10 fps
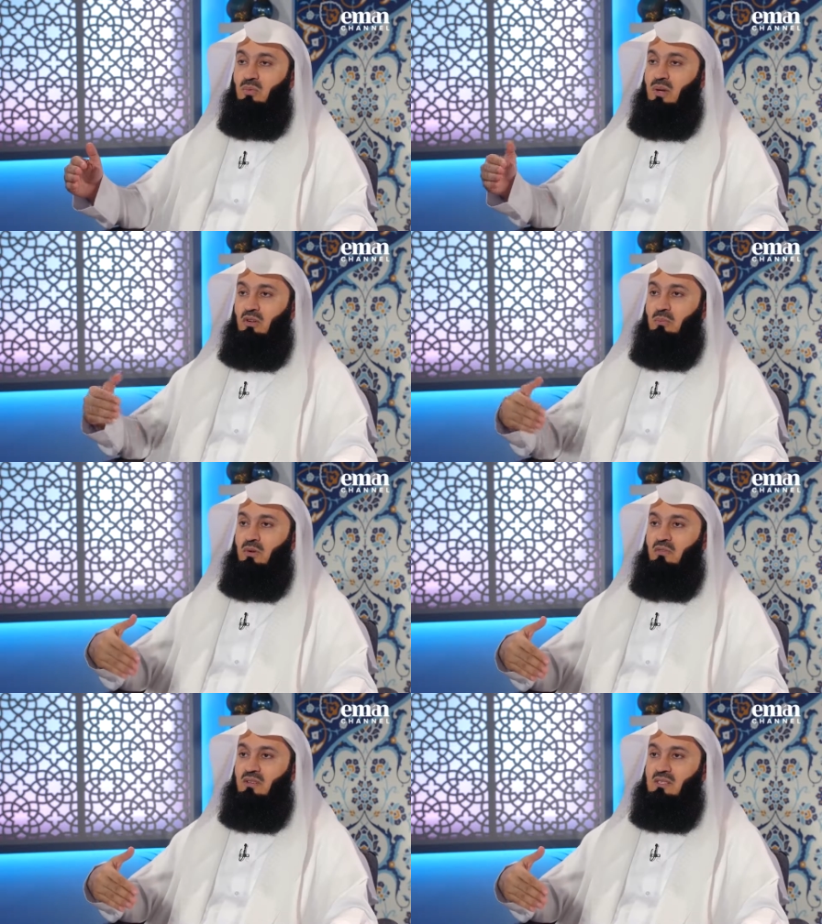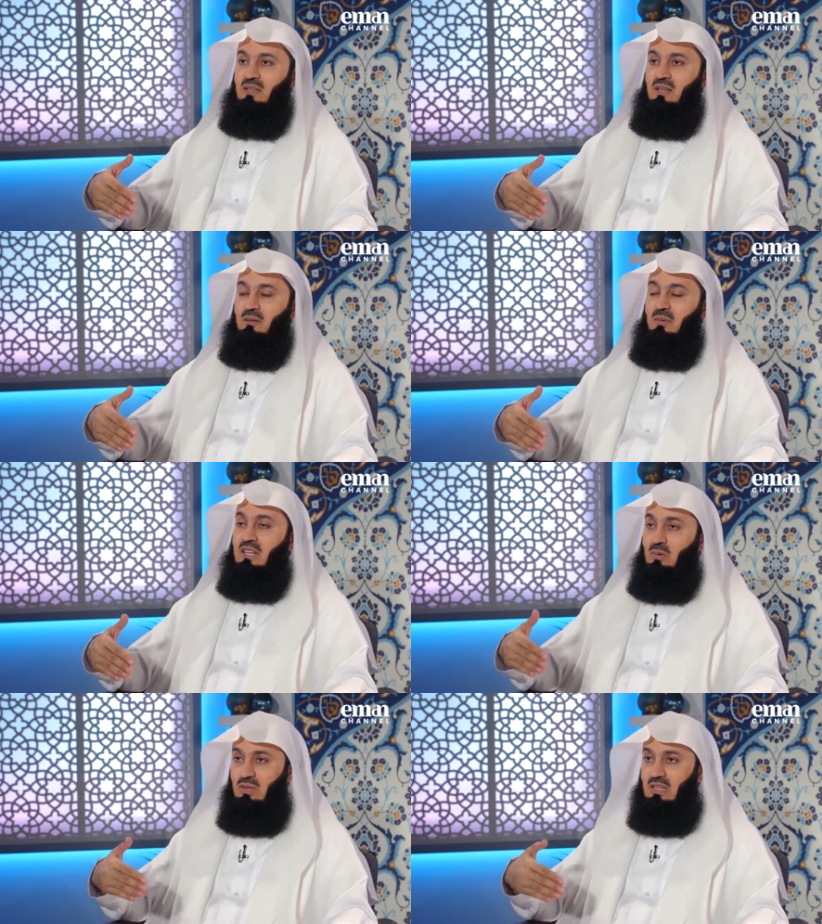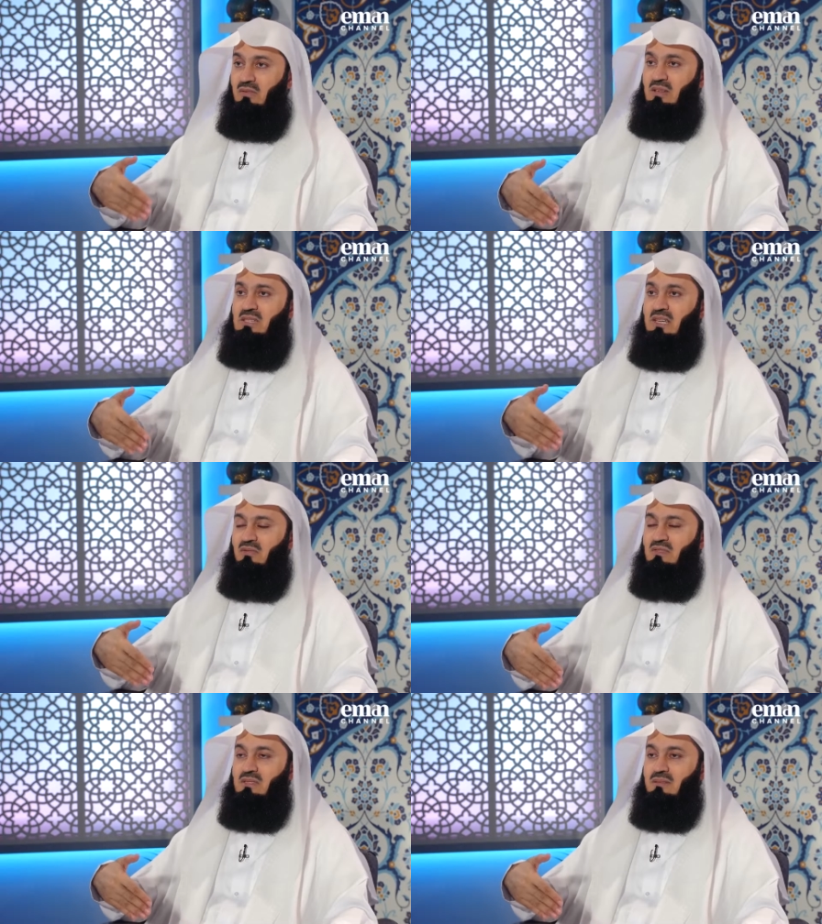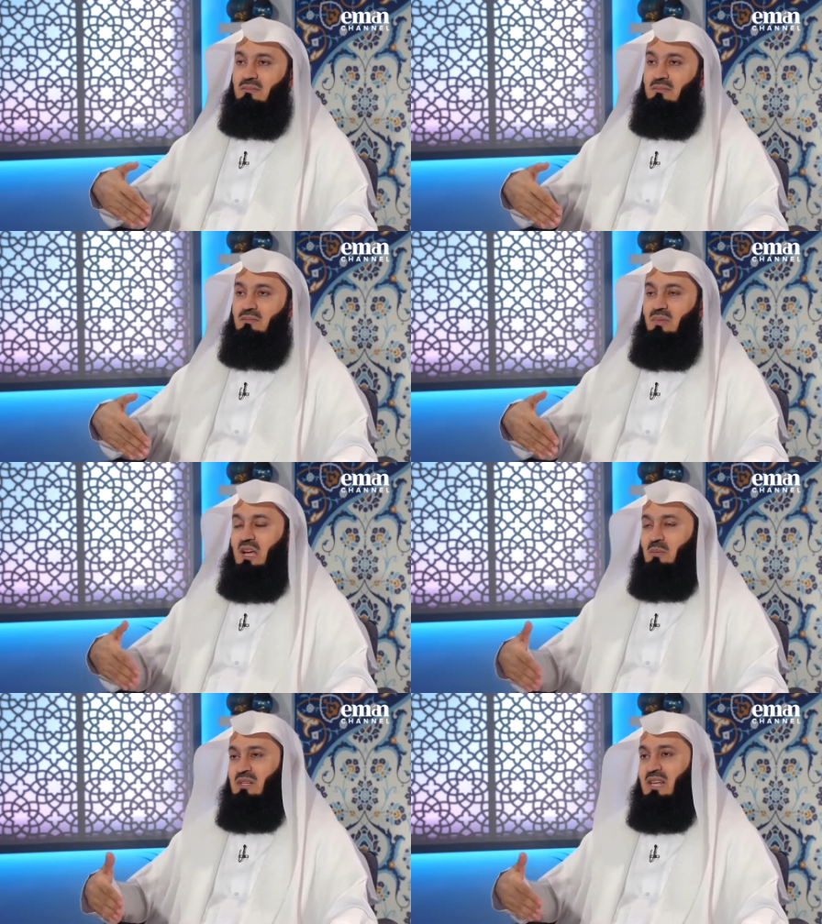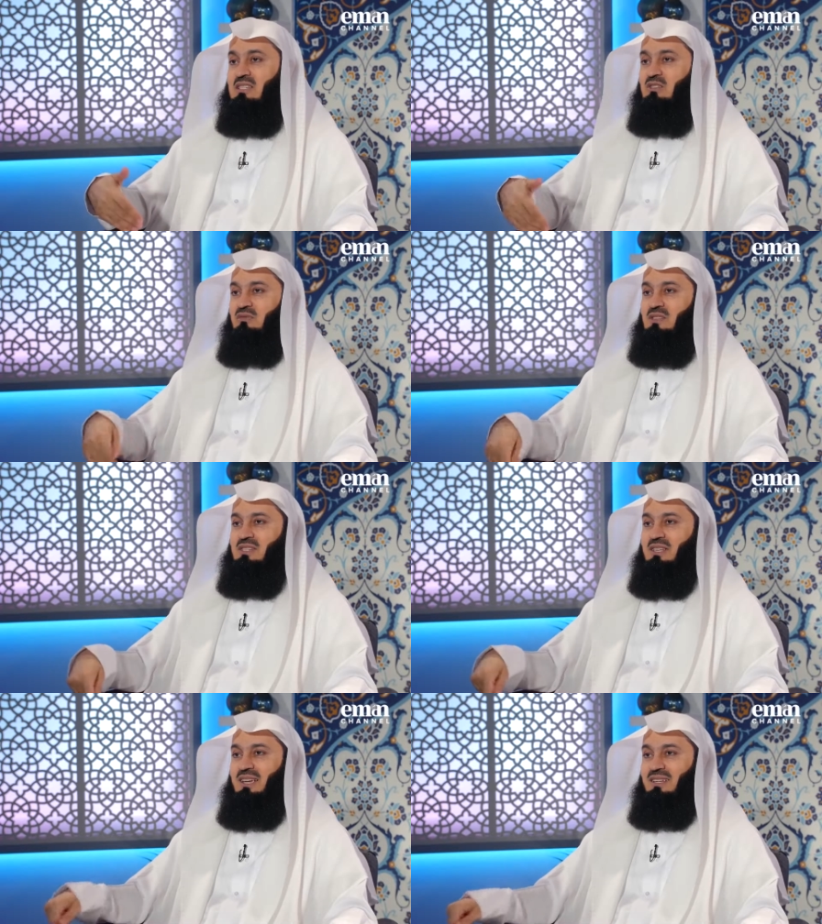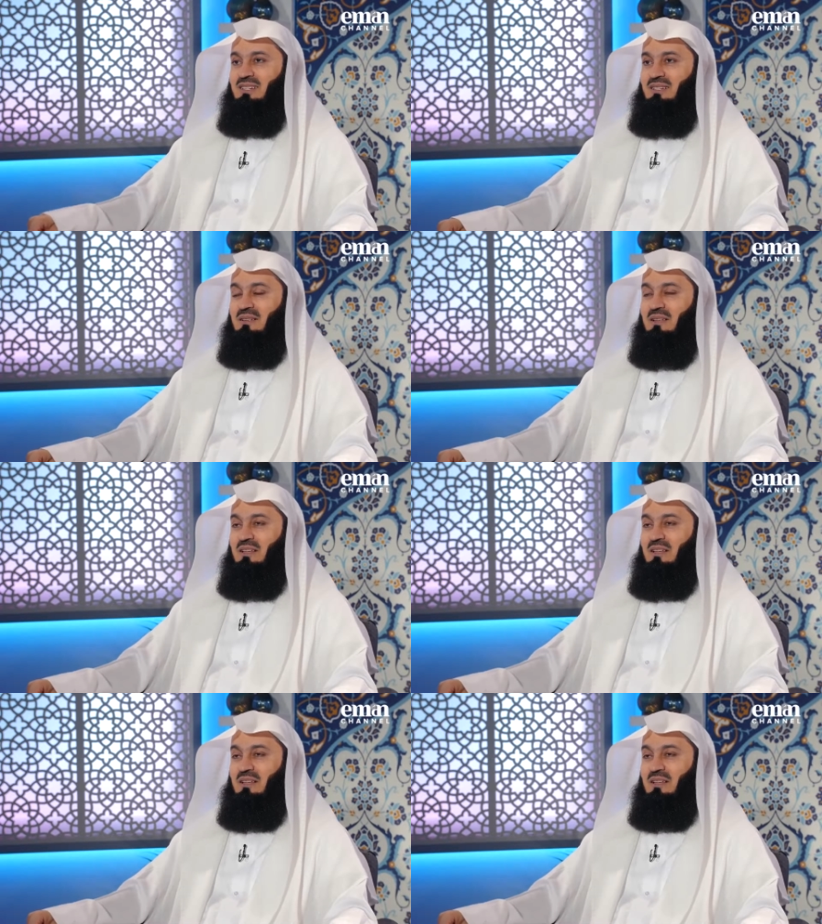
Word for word: We're not prophets, but he will give us gifts, perhaps less sophisticated,